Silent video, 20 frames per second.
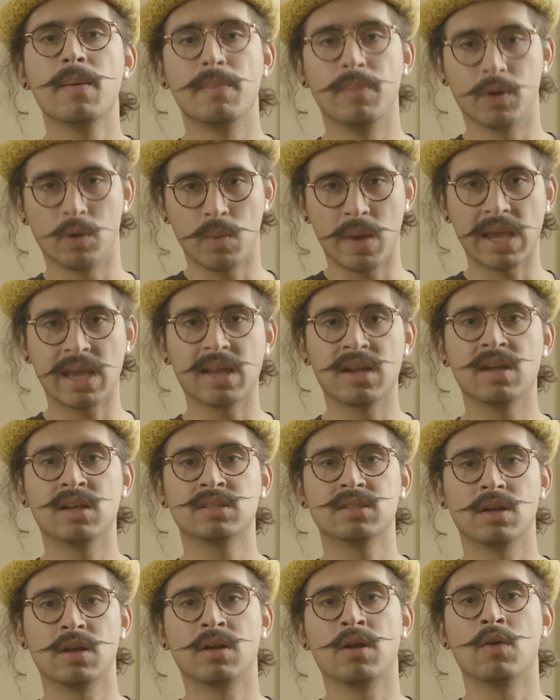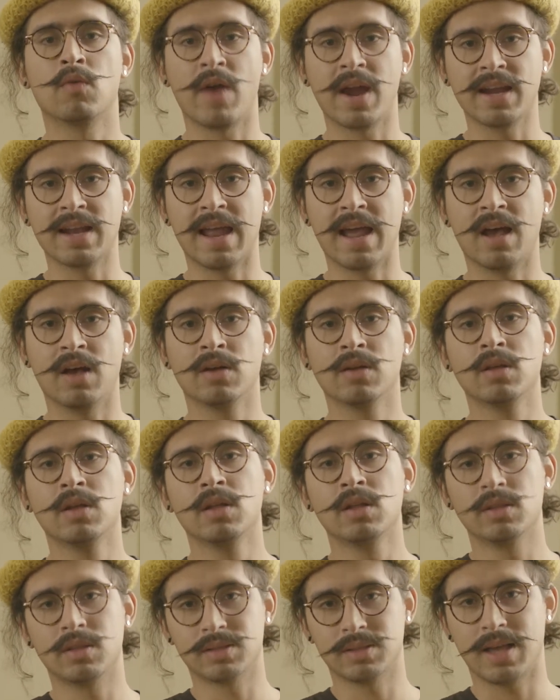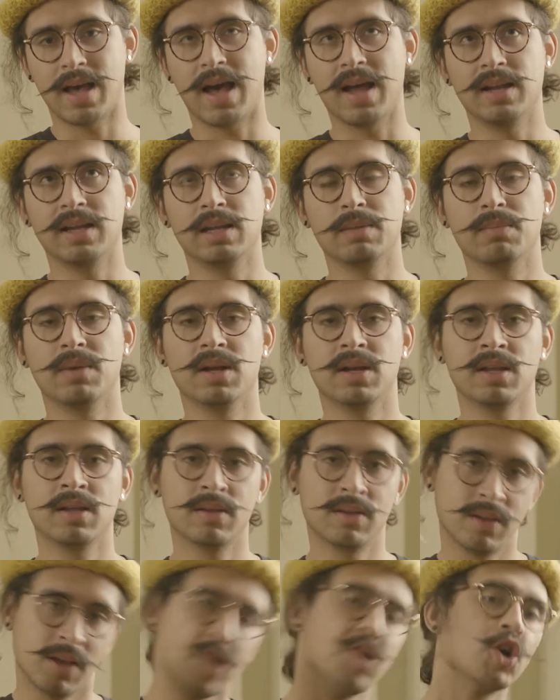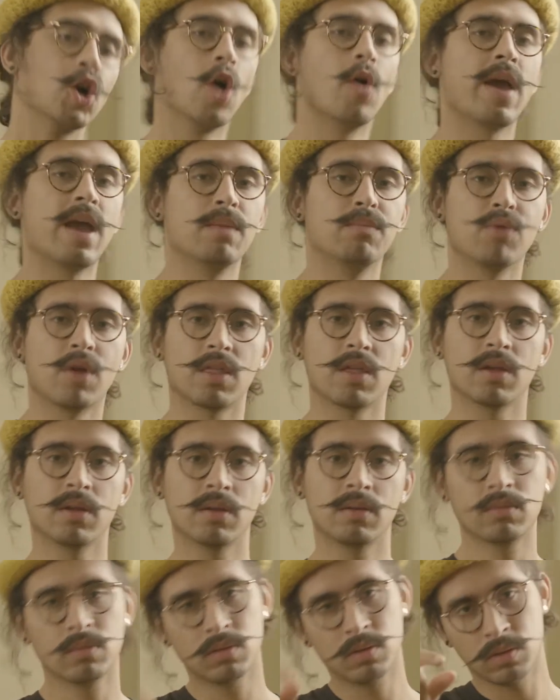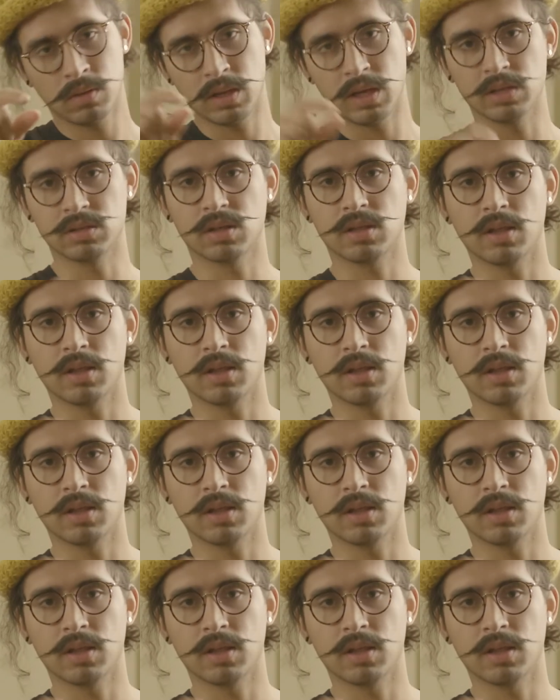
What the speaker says: but awaken us right now. Does God need money? Go ahead, brother. Here's a